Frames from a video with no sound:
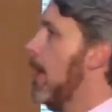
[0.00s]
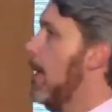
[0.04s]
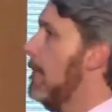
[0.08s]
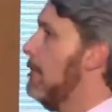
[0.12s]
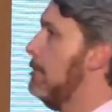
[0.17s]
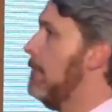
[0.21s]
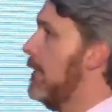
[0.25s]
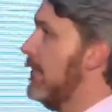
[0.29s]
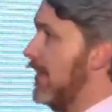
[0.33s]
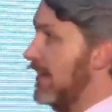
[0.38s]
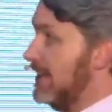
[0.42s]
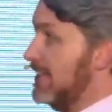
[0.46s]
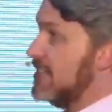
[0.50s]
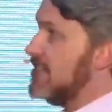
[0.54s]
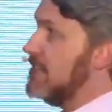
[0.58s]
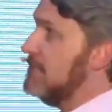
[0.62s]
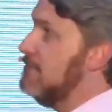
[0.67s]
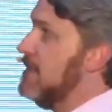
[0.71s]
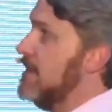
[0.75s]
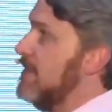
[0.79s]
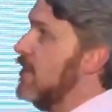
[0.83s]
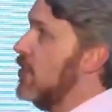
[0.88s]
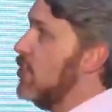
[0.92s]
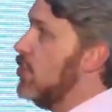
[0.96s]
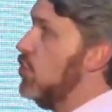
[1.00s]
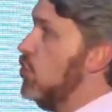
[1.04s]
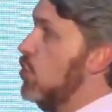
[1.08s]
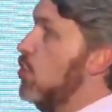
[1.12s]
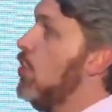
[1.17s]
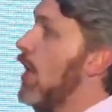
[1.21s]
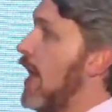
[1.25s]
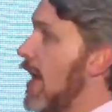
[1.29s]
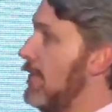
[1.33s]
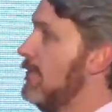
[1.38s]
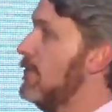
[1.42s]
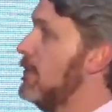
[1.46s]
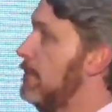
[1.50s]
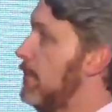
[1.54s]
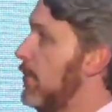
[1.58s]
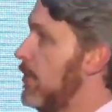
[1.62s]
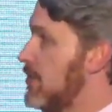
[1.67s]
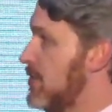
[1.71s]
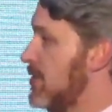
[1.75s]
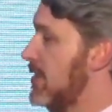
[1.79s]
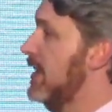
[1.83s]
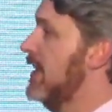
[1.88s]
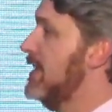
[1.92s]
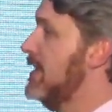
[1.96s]
But that doesn't mean that you have to
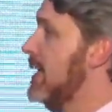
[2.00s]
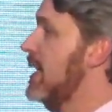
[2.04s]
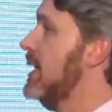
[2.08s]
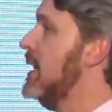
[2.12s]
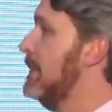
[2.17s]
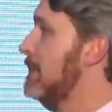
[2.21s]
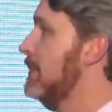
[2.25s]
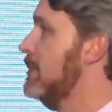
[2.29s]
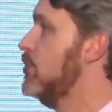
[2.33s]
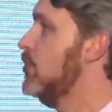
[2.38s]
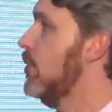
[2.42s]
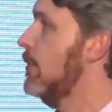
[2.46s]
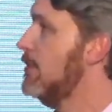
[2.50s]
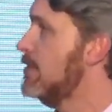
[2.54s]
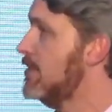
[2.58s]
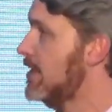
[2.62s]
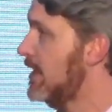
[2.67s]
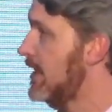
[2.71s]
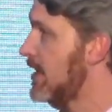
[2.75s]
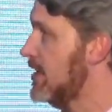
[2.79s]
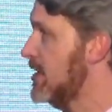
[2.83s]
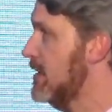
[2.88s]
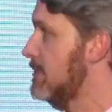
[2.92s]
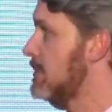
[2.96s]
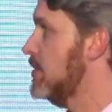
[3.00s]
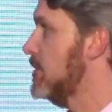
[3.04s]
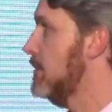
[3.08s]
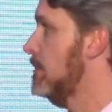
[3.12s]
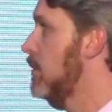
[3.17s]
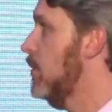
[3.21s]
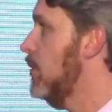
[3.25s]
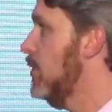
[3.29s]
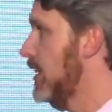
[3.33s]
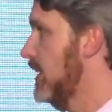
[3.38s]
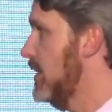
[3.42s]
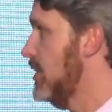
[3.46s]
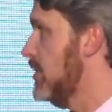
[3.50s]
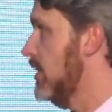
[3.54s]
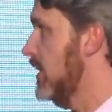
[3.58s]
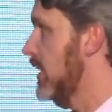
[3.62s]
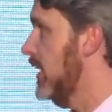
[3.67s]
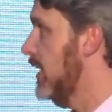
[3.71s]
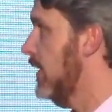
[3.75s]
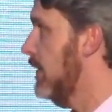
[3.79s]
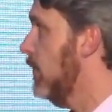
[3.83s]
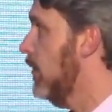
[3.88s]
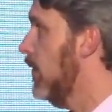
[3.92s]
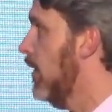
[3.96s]
personally take up a job as a customer support
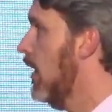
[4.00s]
engineer.